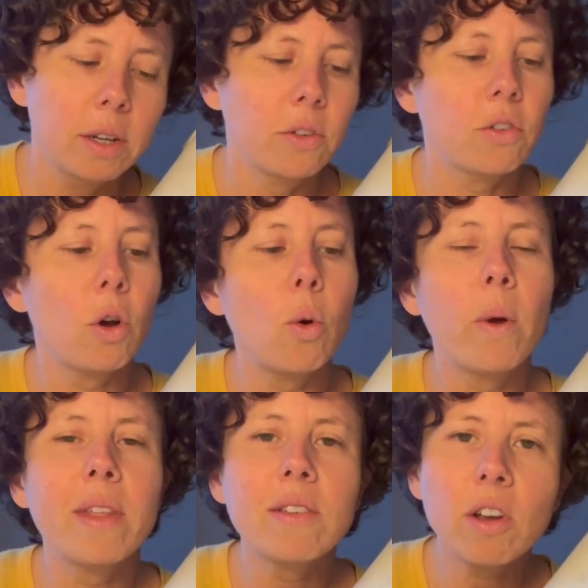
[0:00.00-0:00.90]
So
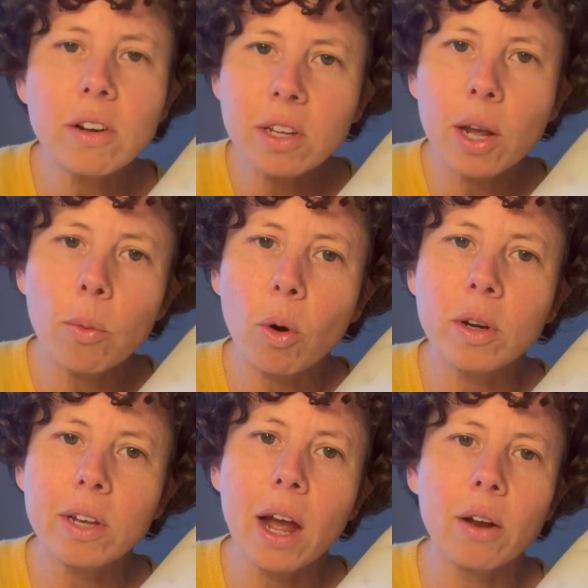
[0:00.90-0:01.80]
when they start to get
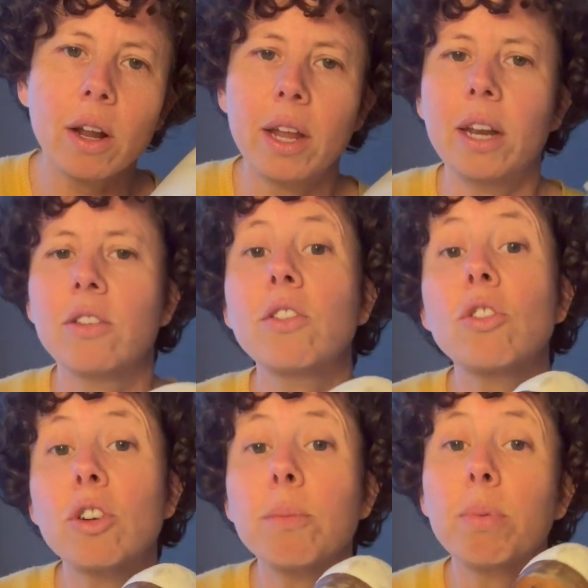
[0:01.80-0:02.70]
worn down in a
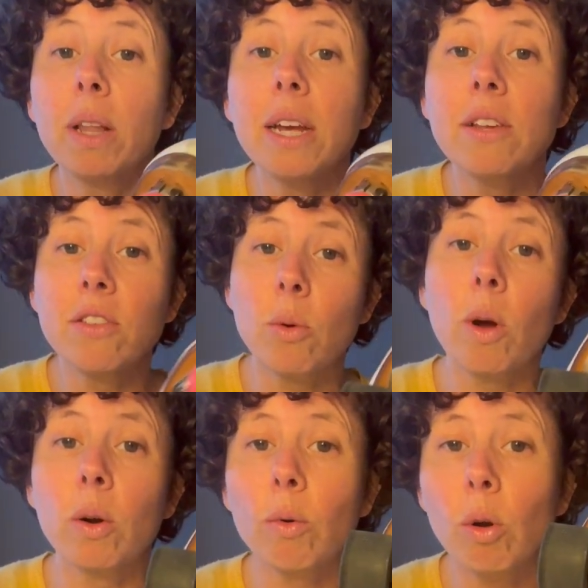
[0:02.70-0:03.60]
certain place, you
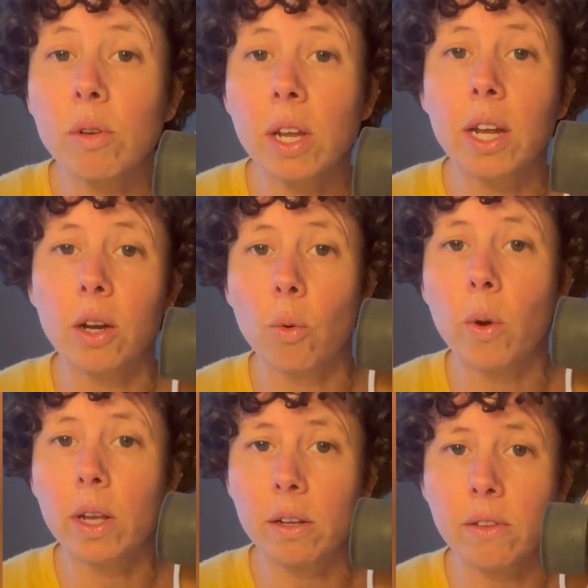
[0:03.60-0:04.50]
want to rotate your
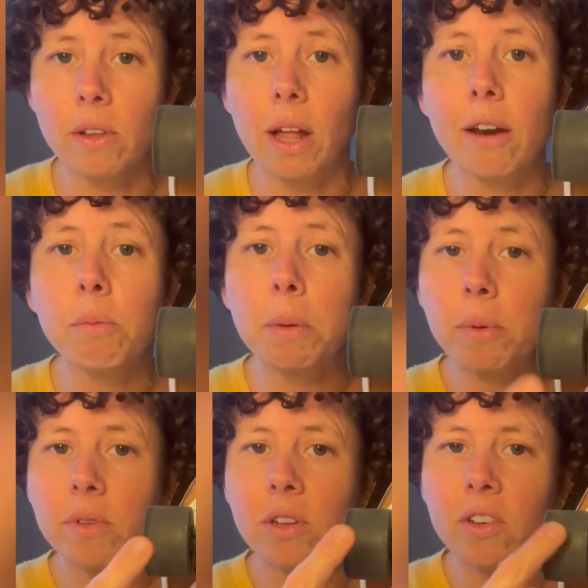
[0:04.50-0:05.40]
wheels. A lot of
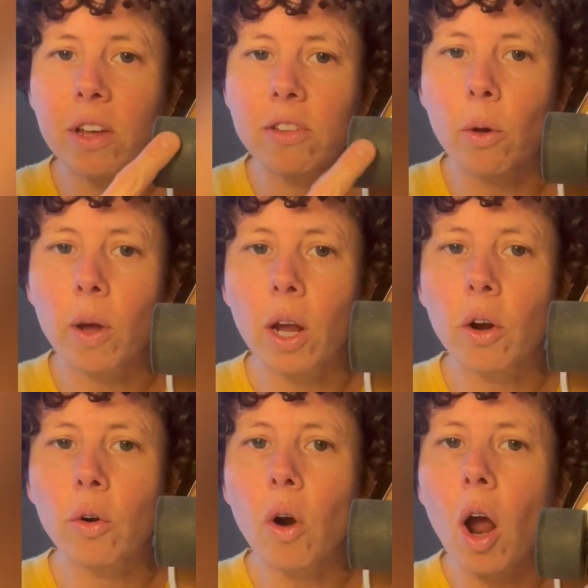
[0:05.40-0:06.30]
people suggest going
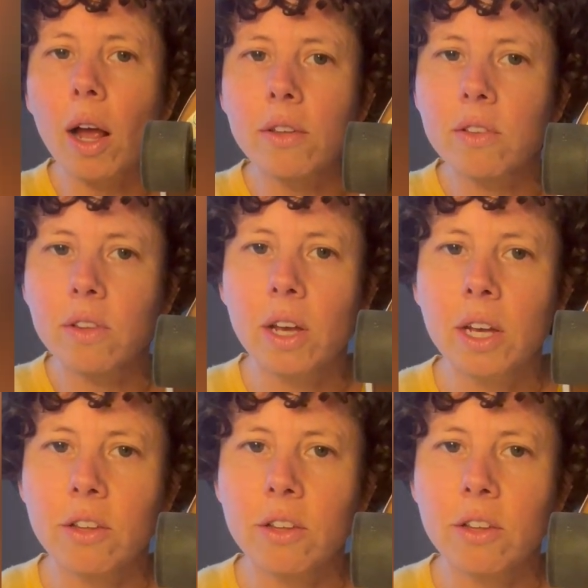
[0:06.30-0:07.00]
across.